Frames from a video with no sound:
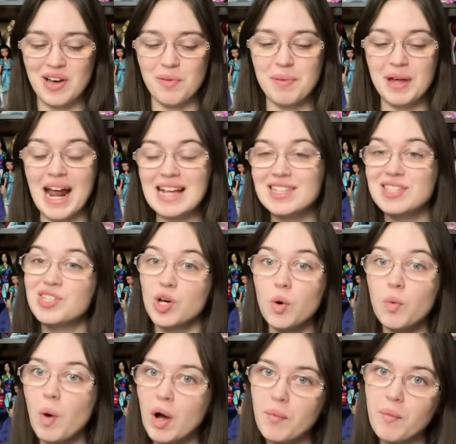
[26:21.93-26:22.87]
But I still
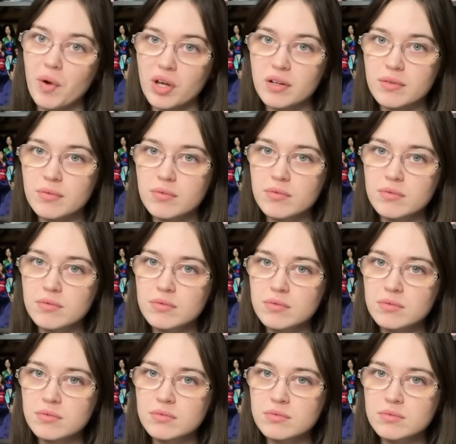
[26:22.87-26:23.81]
want one.
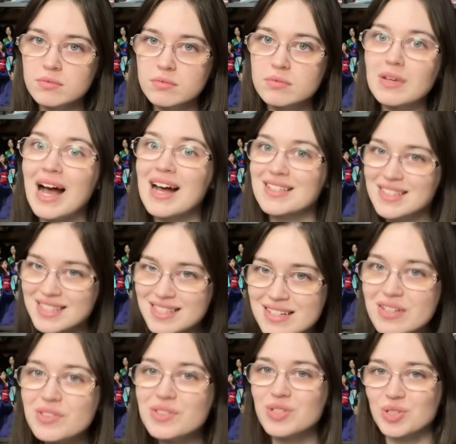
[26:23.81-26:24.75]
I
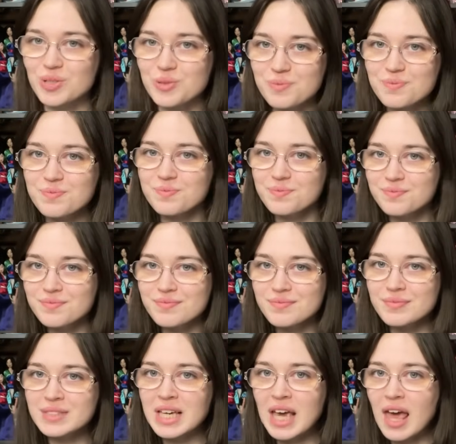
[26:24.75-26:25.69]
still do
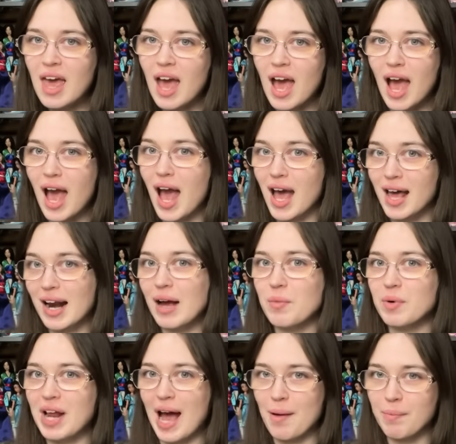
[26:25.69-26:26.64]
and I
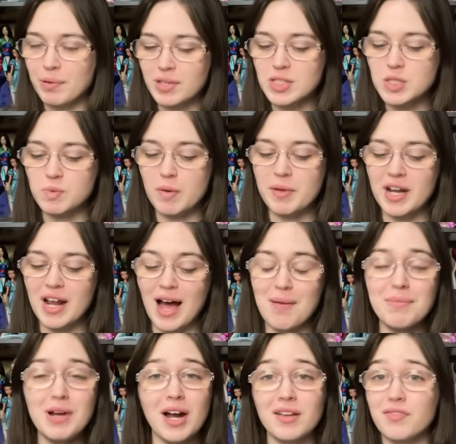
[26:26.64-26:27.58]
would happily swim in it. I'm
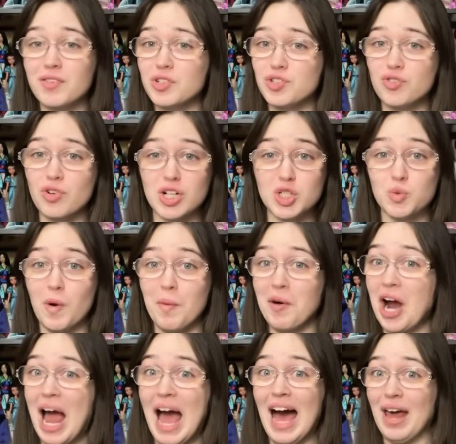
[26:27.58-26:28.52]
not even a strong
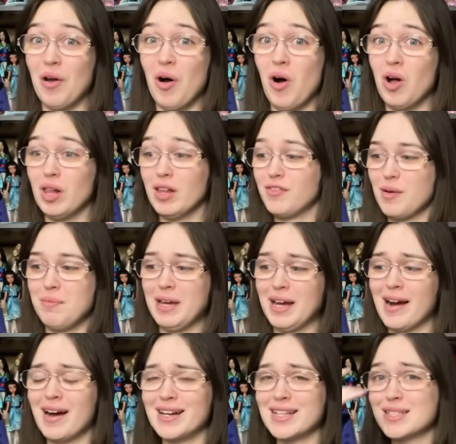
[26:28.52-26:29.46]
swimmer at all, if I'm
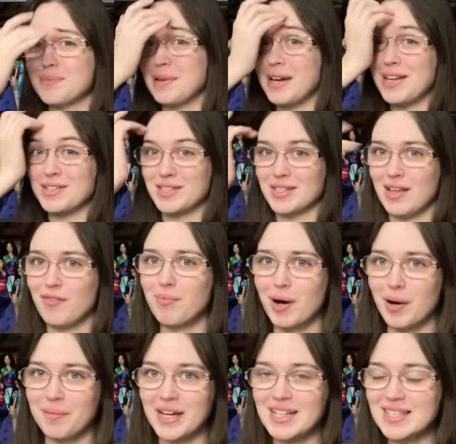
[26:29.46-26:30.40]
being honest, but I just love
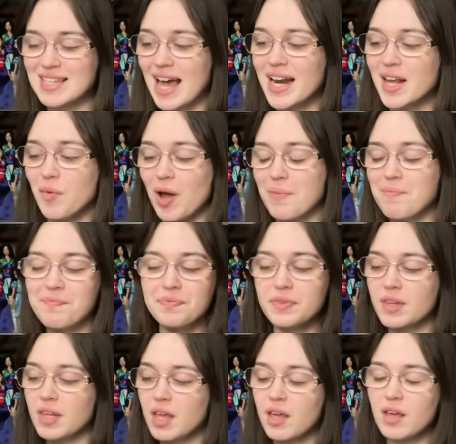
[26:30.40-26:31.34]
mermaids. Anyway,
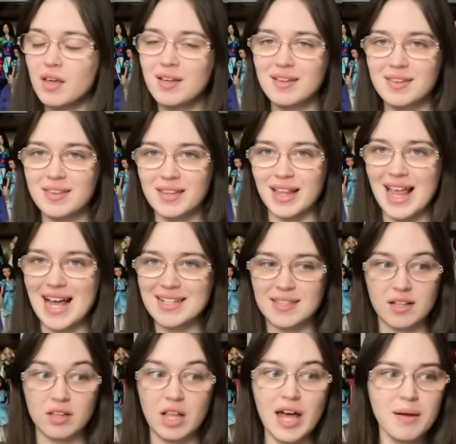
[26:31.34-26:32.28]
the last
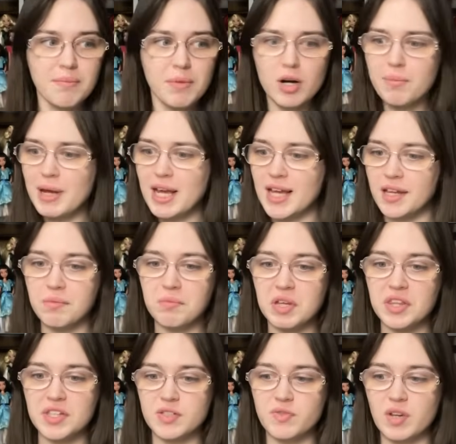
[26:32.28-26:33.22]
thing. A lot of mermaid
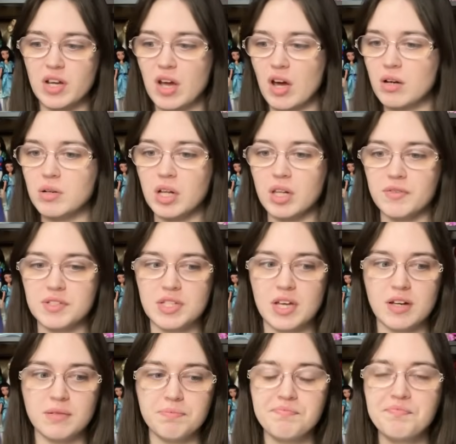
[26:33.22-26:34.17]
in this video, all of a
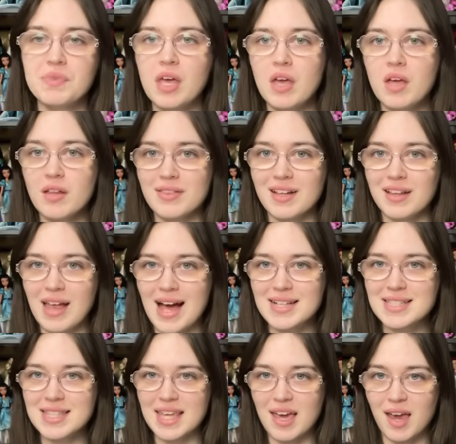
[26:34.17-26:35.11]
sudden. The
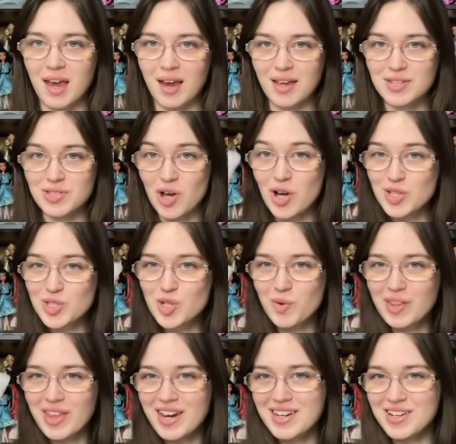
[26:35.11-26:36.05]
last thing is also
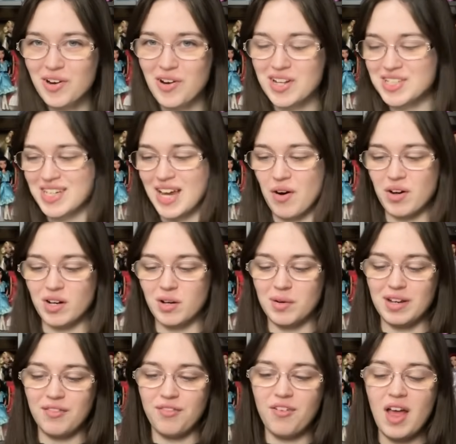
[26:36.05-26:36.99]
related to Great Scarrier
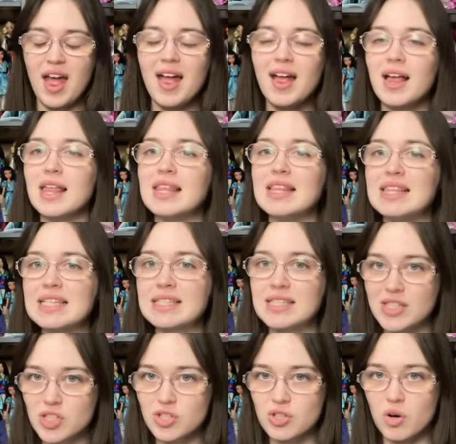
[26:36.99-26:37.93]
Reef. This
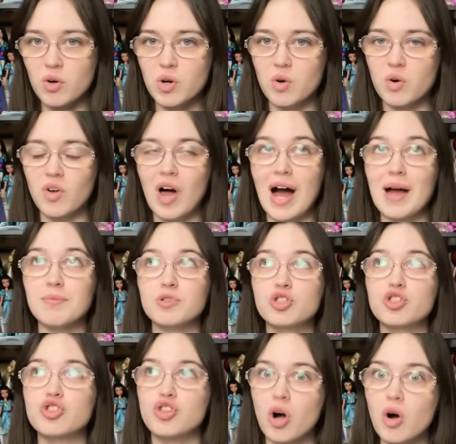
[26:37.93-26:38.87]
is so cool. I'm
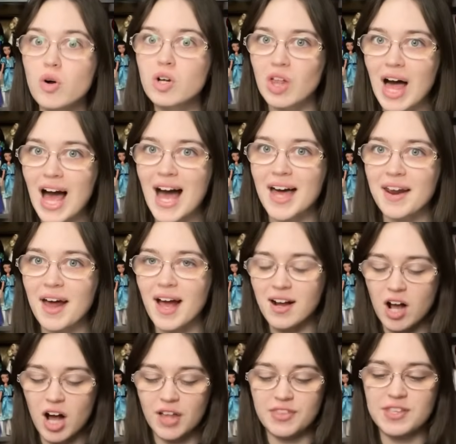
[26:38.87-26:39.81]
so glad I
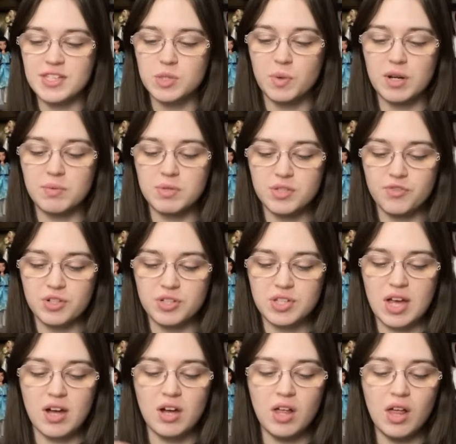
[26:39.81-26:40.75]
caught this when it was for
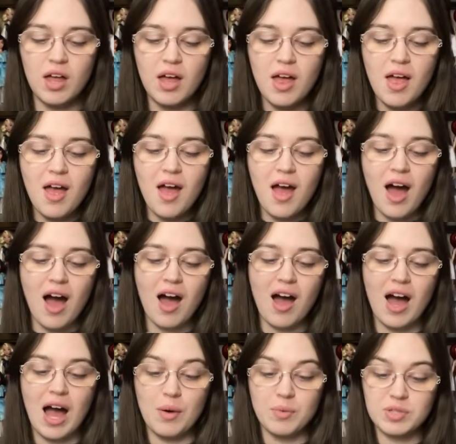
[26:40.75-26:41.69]
sale. Uh,
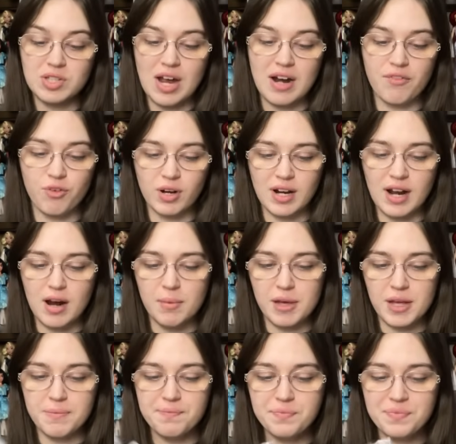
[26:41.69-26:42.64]
I was kind of freaking out a
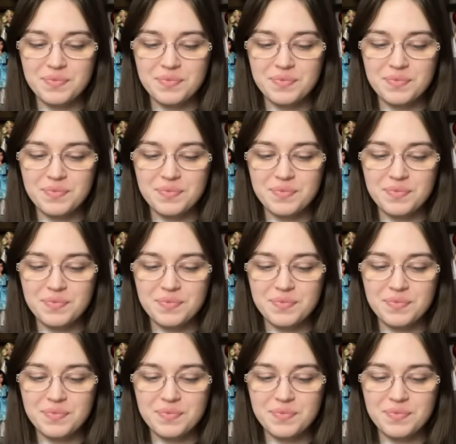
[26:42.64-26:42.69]
bit.